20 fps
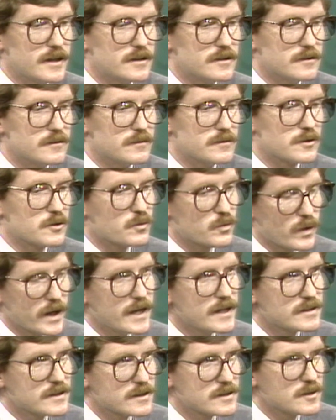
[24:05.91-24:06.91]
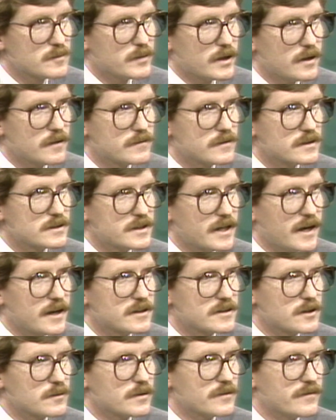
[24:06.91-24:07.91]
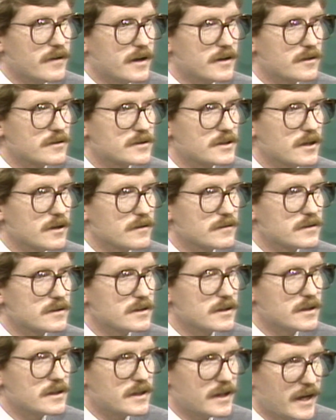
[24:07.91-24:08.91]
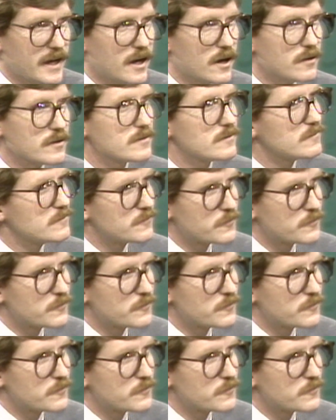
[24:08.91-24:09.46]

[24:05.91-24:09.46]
to raise us above the status that we find ourselves in now,